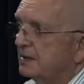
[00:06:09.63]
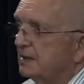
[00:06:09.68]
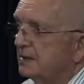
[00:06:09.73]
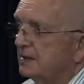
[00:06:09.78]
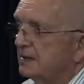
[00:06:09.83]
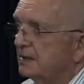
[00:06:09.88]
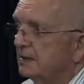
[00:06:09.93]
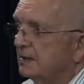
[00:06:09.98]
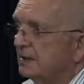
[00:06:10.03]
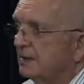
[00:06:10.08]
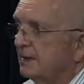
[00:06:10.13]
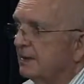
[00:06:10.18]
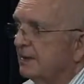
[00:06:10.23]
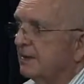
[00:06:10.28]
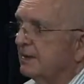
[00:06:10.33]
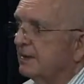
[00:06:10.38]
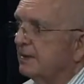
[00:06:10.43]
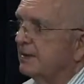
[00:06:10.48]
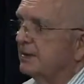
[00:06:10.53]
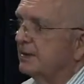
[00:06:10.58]

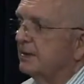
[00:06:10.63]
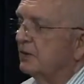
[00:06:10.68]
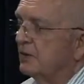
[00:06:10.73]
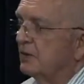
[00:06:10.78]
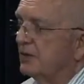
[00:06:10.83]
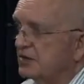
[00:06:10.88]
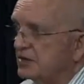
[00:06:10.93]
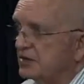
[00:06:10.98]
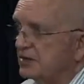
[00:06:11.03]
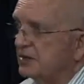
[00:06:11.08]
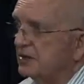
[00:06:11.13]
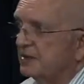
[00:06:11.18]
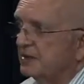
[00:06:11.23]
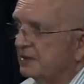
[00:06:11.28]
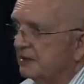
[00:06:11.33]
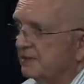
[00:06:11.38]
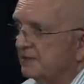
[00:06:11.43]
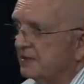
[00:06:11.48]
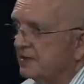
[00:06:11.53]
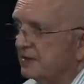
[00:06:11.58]
in the creation
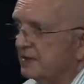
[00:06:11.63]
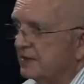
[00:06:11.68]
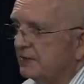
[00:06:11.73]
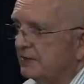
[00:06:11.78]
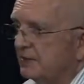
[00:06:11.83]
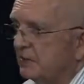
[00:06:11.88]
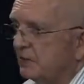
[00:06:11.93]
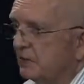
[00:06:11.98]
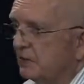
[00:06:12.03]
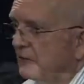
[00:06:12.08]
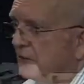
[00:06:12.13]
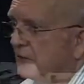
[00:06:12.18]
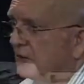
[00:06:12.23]
of the New World